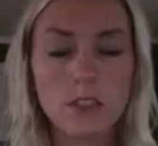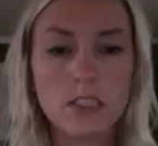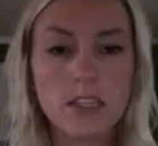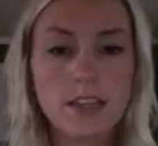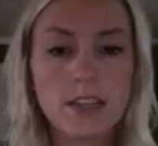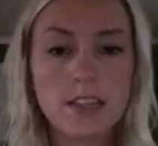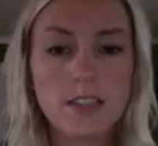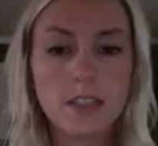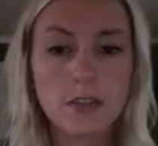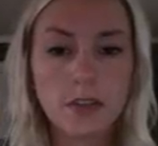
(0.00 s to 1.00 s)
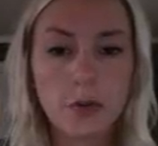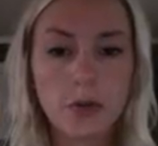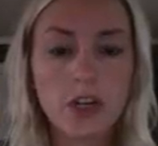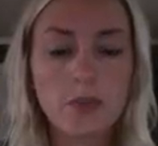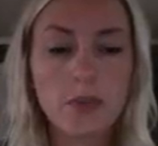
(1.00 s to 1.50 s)
today's activity, we're
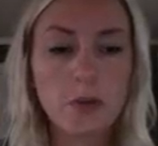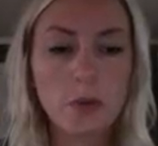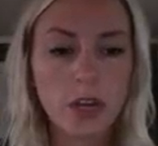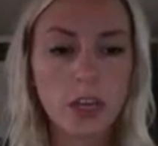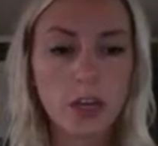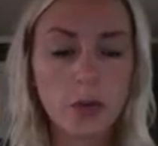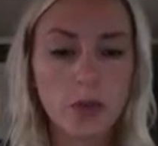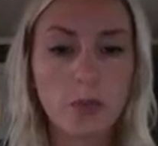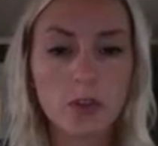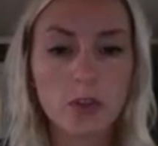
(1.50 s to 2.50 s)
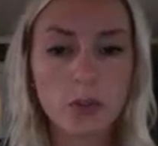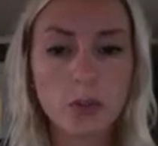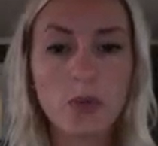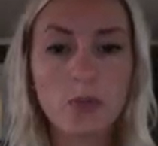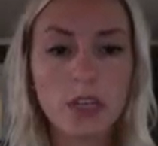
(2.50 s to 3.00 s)
going to be working with multiple
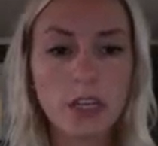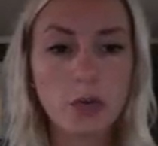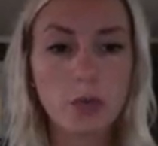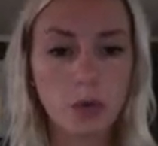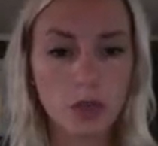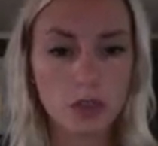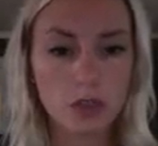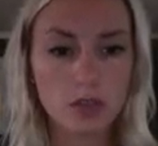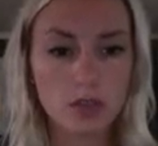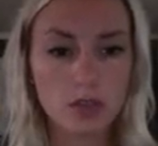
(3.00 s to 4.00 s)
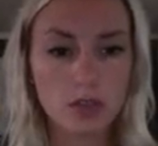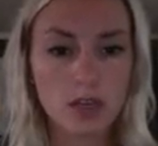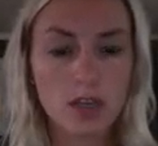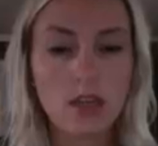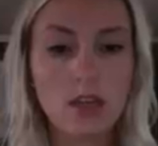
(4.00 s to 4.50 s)
meaning words.
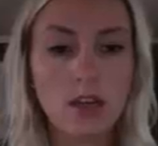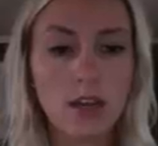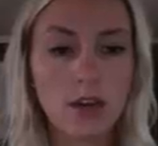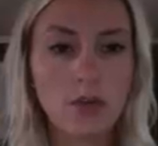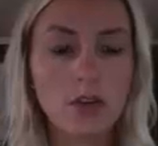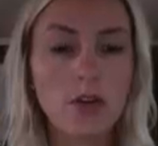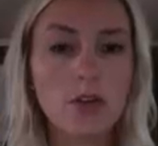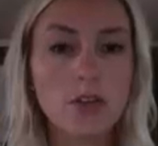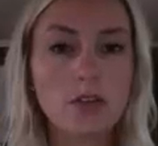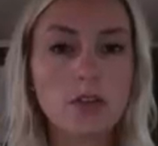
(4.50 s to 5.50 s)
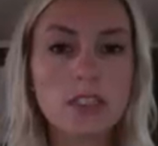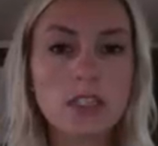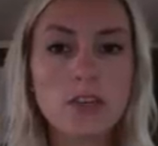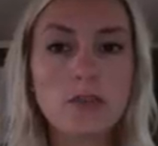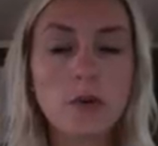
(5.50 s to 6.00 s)
Now, you're going to
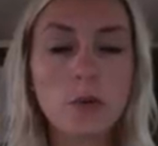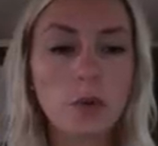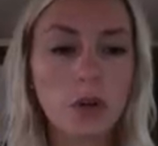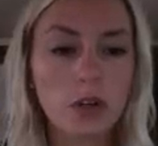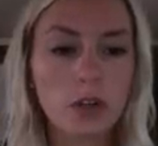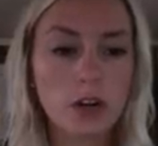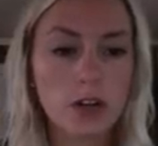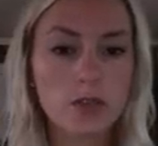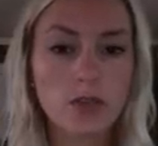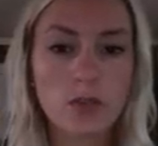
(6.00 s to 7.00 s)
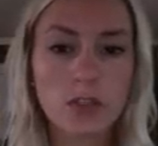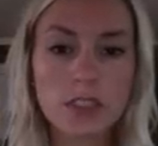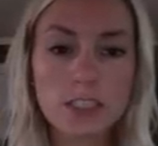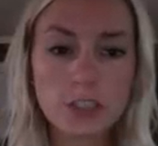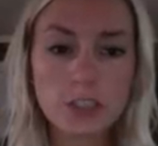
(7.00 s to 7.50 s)
receive word cards from your
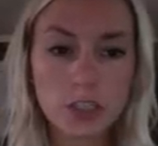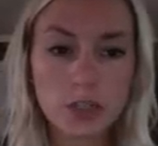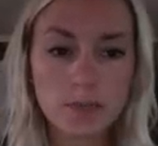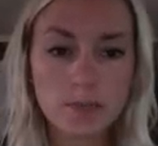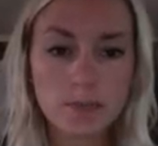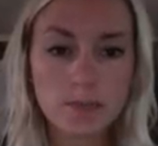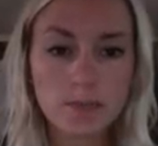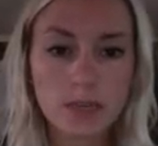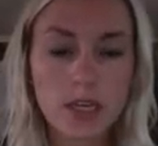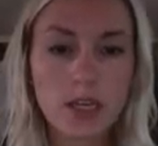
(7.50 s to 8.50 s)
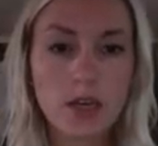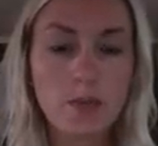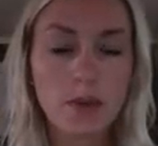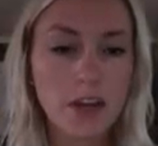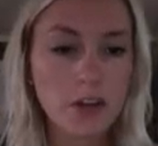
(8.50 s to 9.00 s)
teacher.
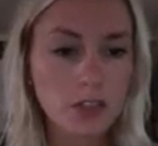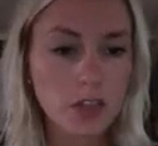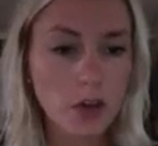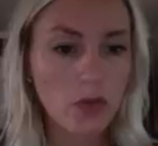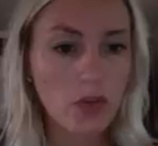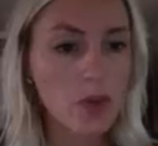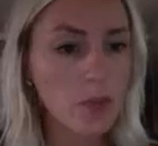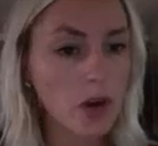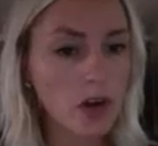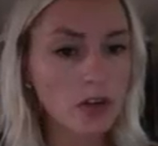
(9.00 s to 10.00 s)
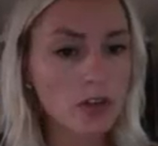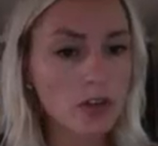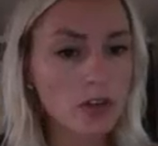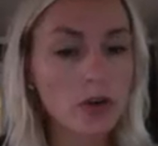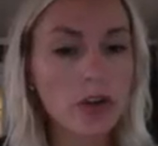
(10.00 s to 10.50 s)
By yourself, in partners,
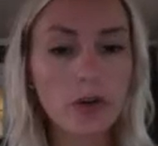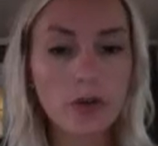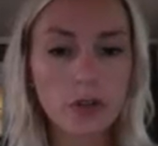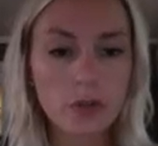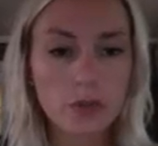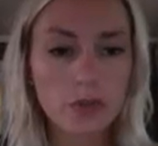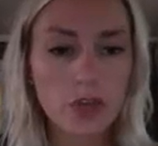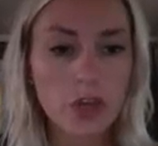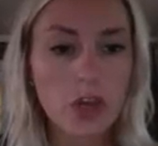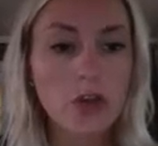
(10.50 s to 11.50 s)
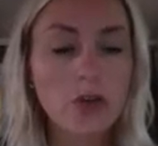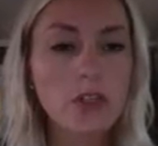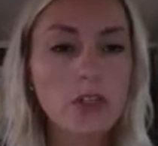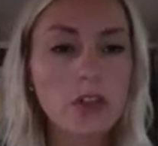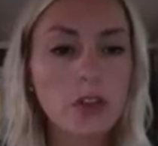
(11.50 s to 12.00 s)
or in groups, you're going
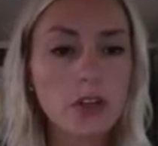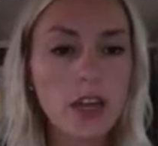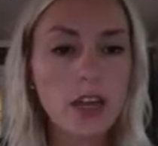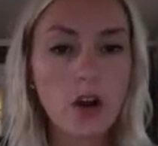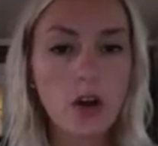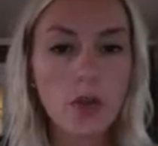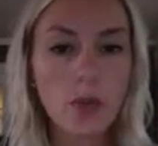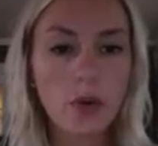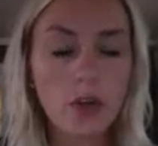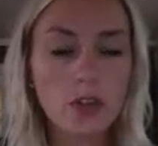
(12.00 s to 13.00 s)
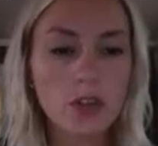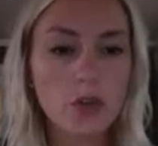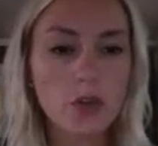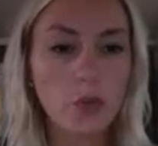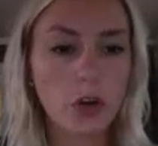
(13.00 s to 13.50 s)
to look at all the words on the
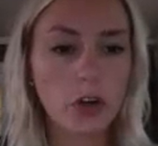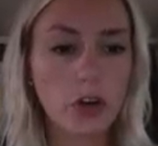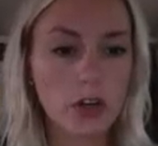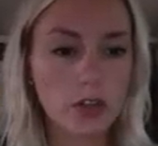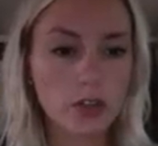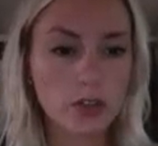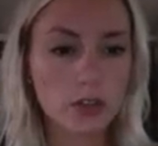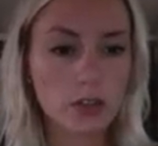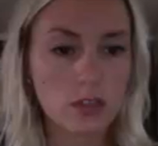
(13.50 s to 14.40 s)
word cards.